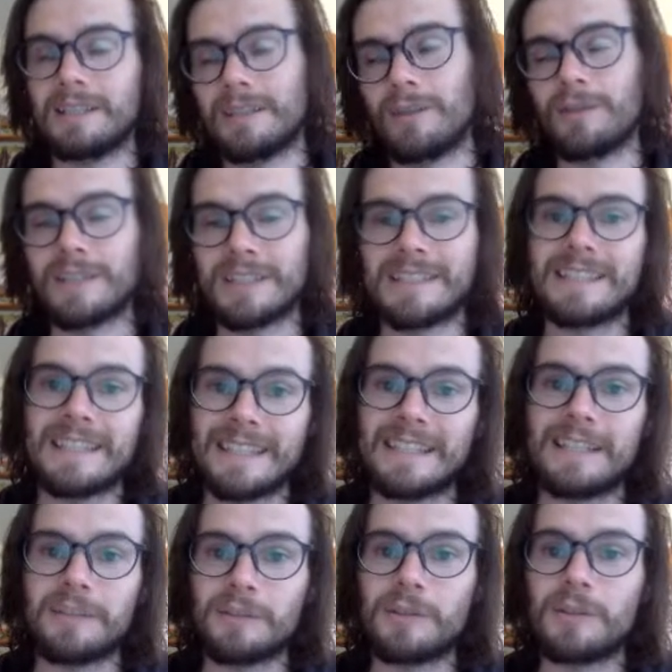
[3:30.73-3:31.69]

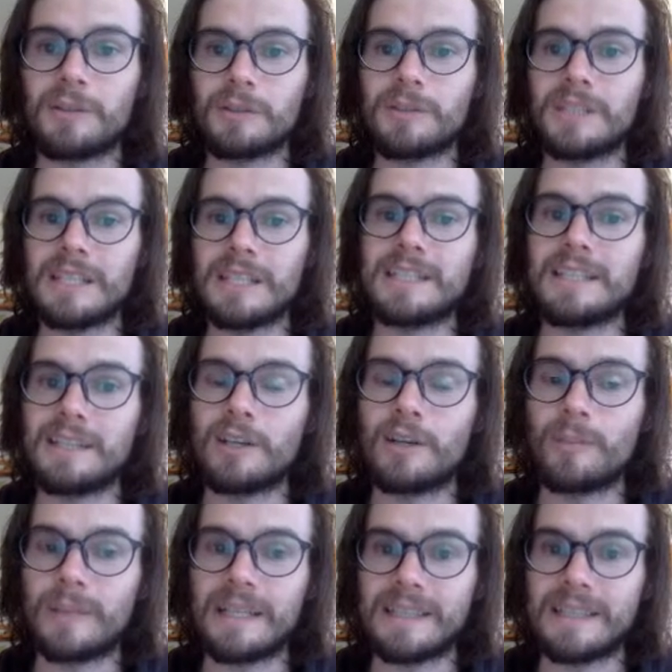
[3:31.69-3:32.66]
obviously D&D
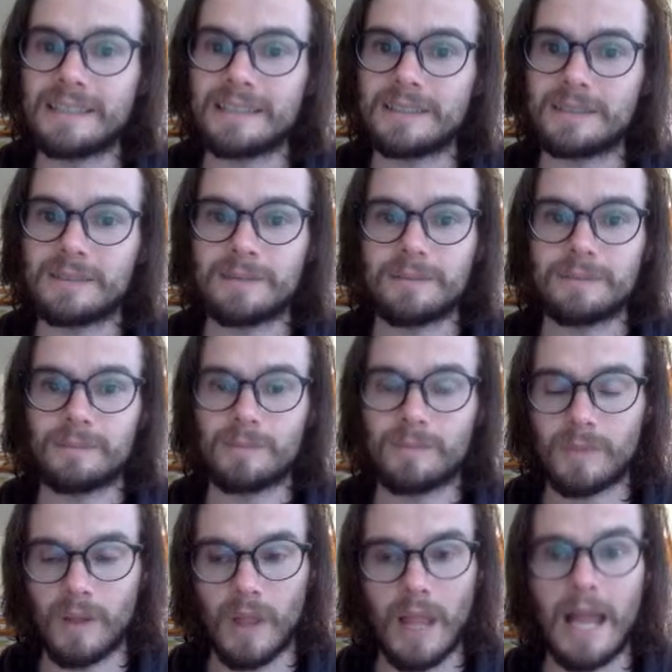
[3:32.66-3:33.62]
combat isn't
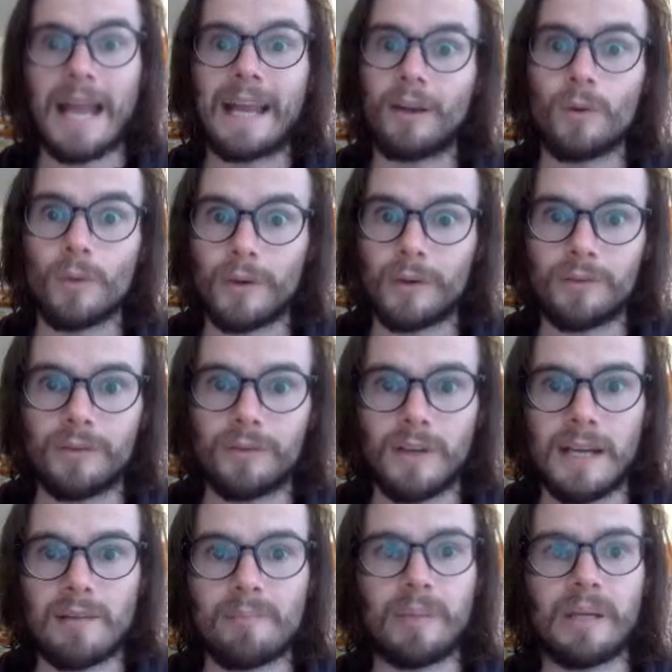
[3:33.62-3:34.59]
like a real
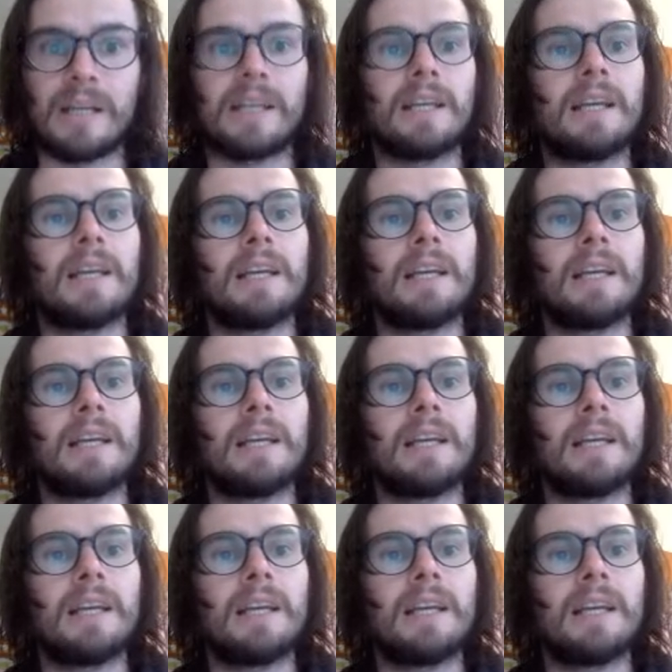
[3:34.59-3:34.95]
fight, but